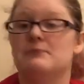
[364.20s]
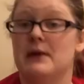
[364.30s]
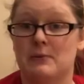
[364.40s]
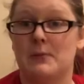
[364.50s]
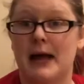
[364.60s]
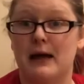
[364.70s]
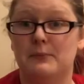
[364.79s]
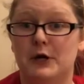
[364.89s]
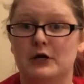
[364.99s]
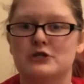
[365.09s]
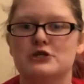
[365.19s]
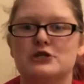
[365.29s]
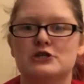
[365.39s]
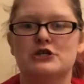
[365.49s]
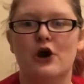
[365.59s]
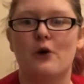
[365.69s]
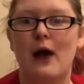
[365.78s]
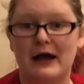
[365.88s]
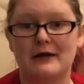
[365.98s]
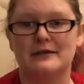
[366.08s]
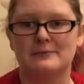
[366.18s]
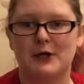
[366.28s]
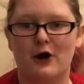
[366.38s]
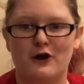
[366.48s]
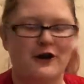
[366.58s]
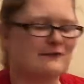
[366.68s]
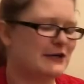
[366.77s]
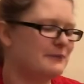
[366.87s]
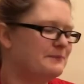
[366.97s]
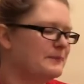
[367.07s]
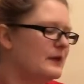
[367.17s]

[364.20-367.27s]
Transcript: paperback books, so I got them in hardcover.